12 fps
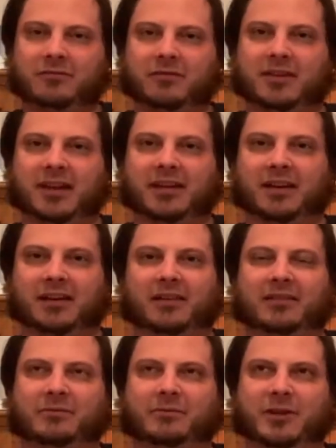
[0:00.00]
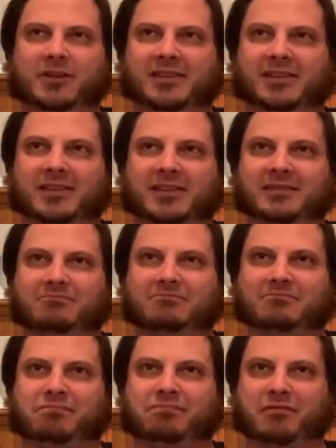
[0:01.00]
Theatre, which is
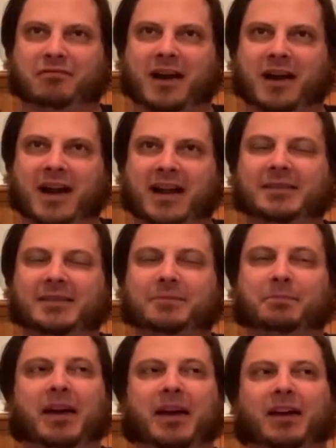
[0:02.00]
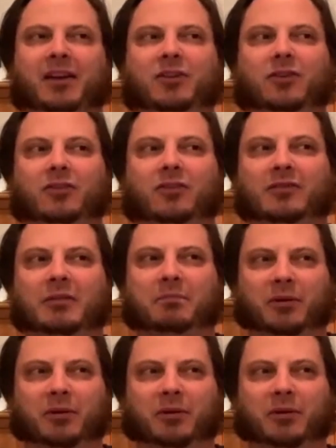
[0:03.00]
brand spanking new.